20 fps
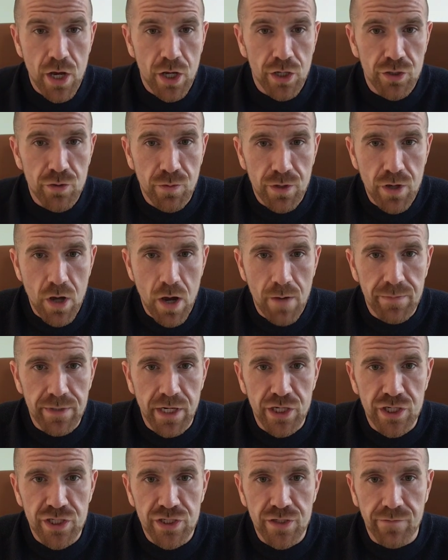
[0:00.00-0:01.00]
Do a
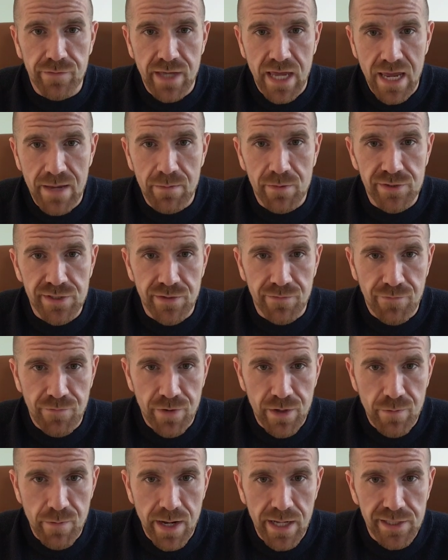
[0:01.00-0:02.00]
combination of cables and
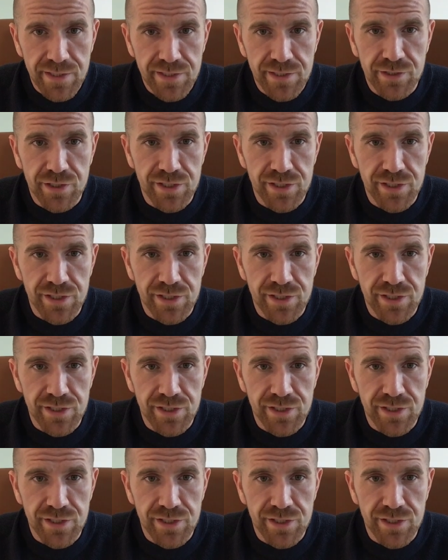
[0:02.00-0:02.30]
free weights